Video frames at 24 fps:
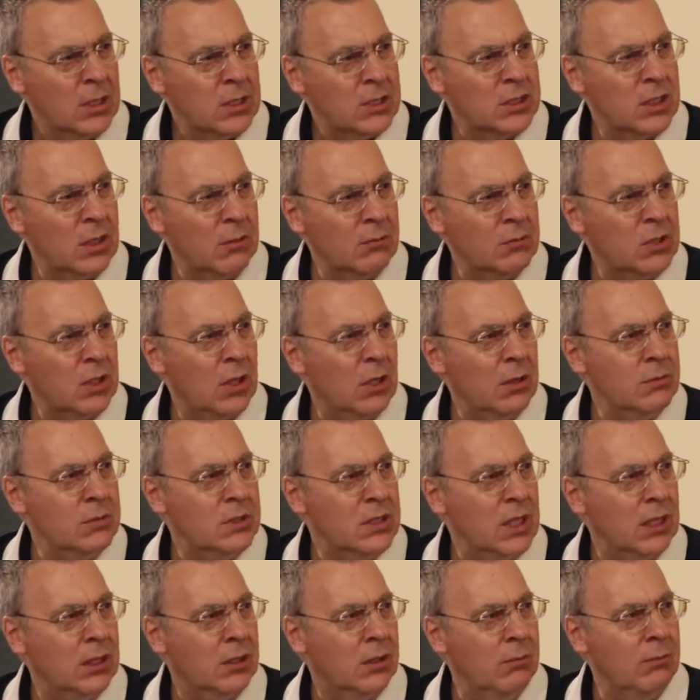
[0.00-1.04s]

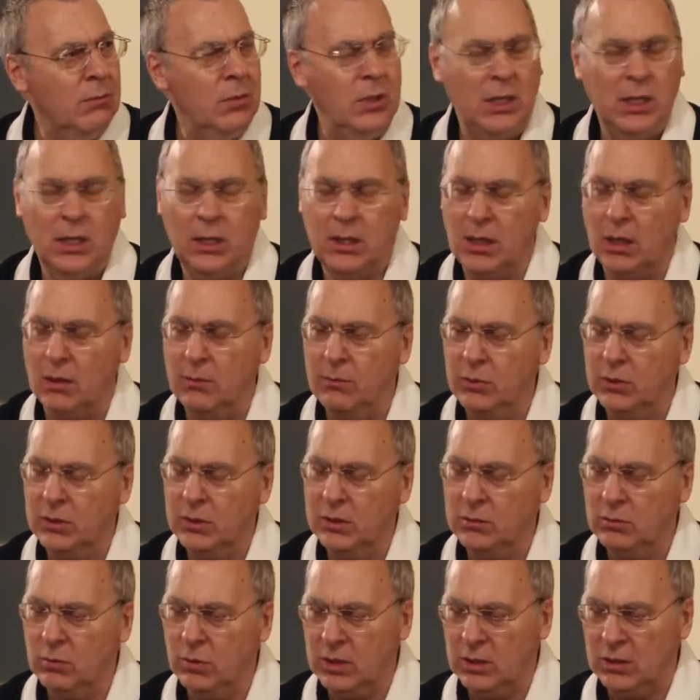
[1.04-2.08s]
Sometimes that can be
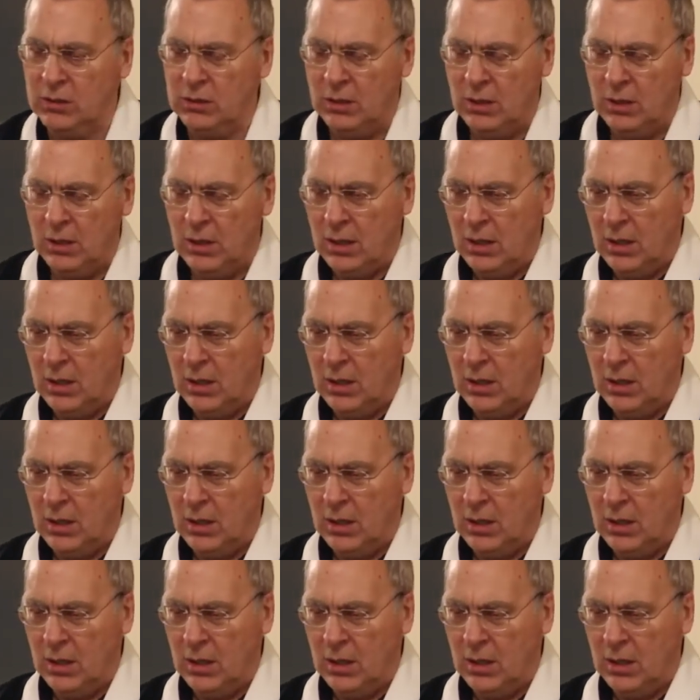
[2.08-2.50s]
accompanied with